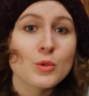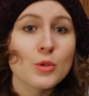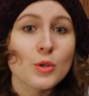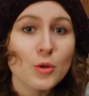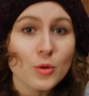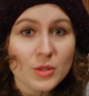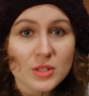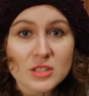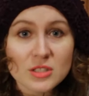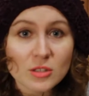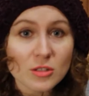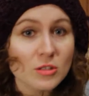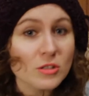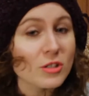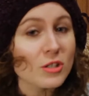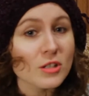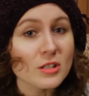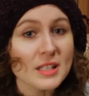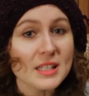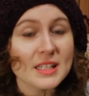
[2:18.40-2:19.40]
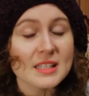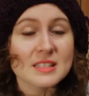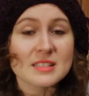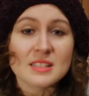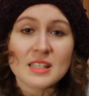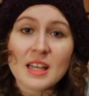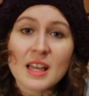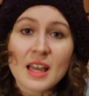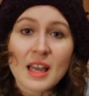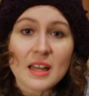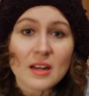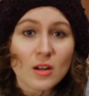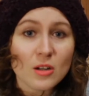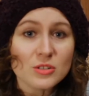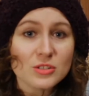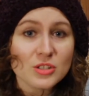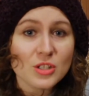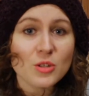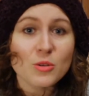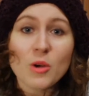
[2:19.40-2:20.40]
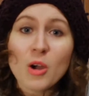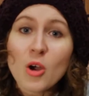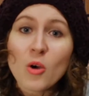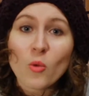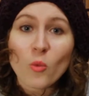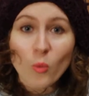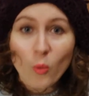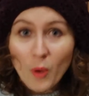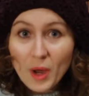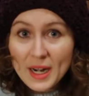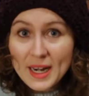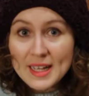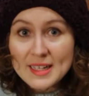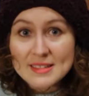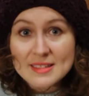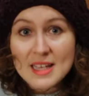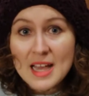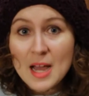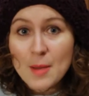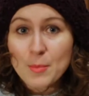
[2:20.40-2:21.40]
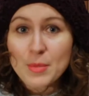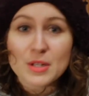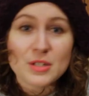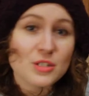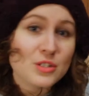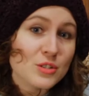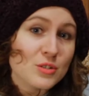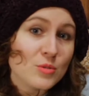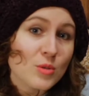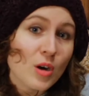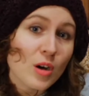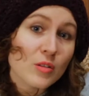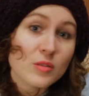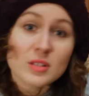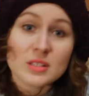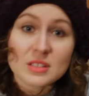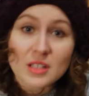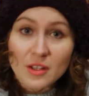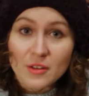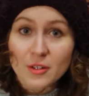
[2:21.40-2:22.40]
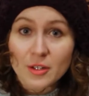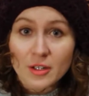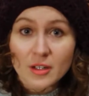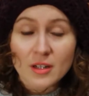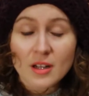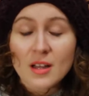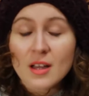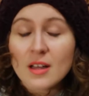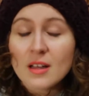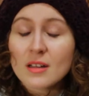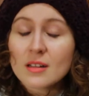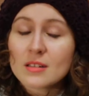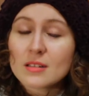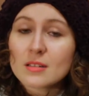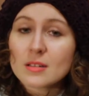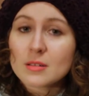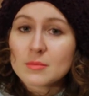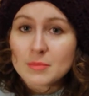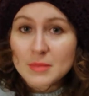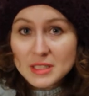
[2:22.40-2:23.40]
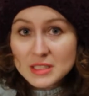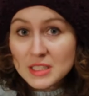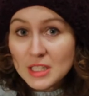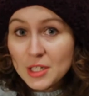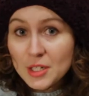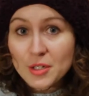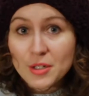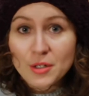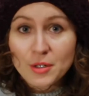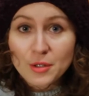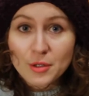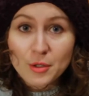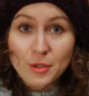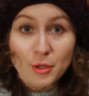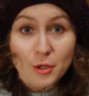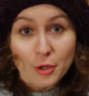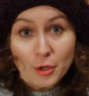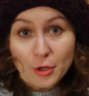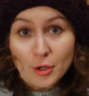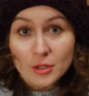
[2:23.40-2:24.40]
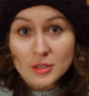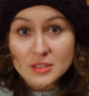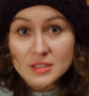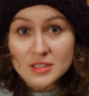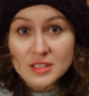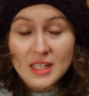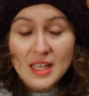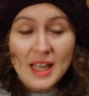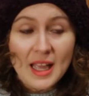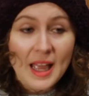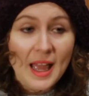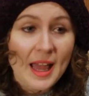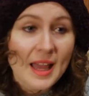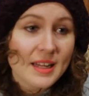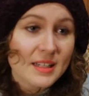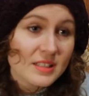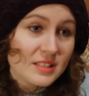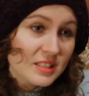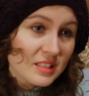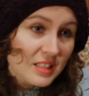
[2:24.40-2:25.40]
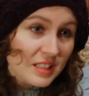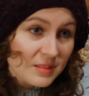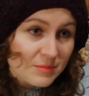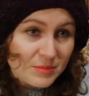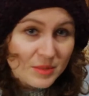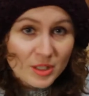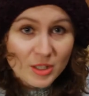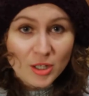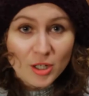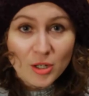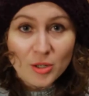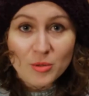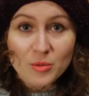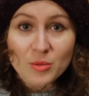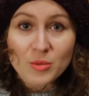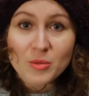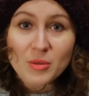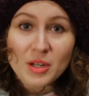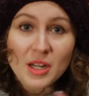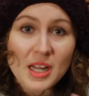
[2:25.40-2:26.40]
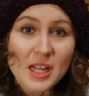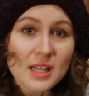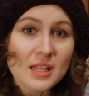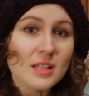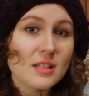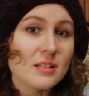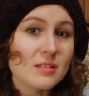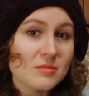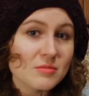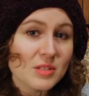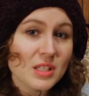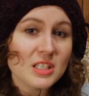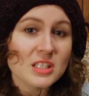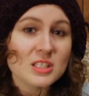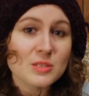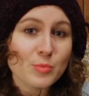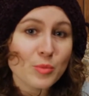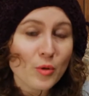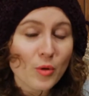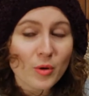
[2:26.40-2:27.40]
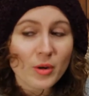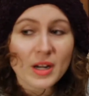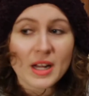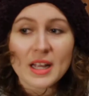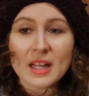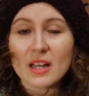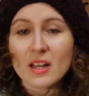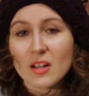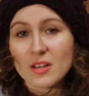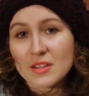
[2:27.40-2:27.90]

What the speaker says: who this little girl is, and also what has happened to all these other missing girls. And, you know, exploring